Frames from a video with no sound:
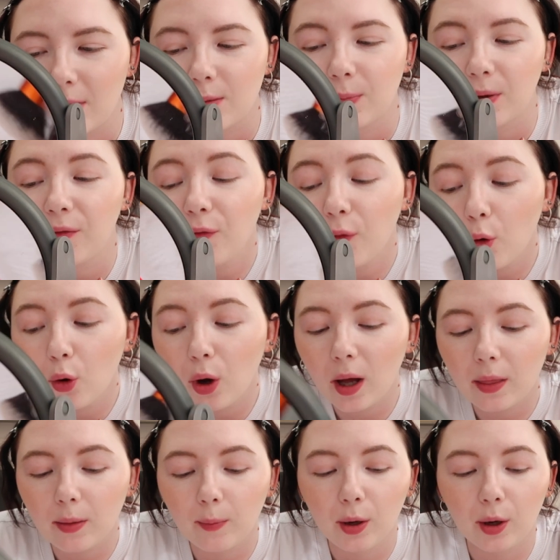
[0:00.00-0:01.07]
as before
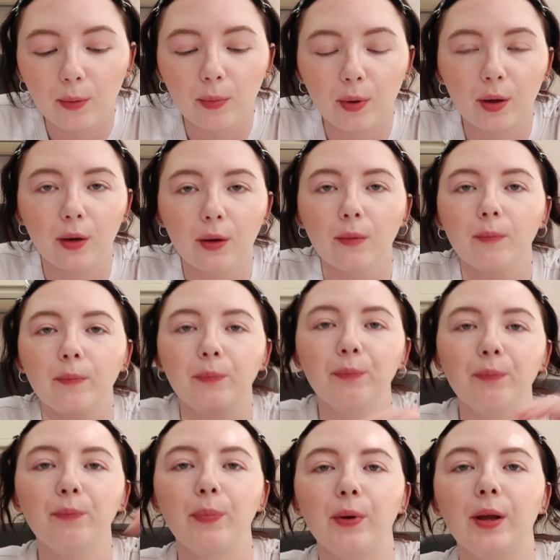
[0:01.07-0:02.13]
at the moment,
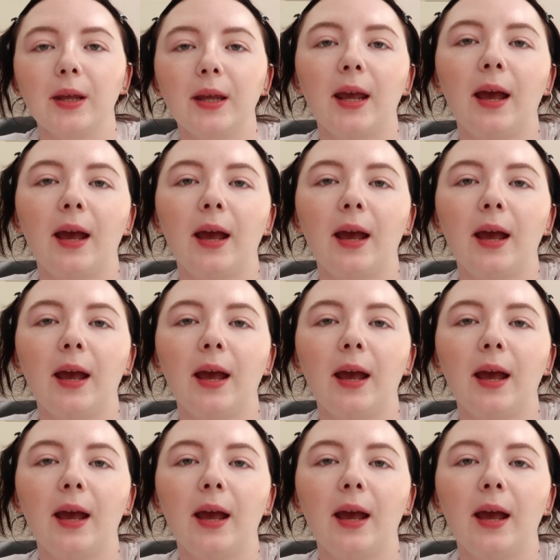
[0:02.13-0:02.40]
but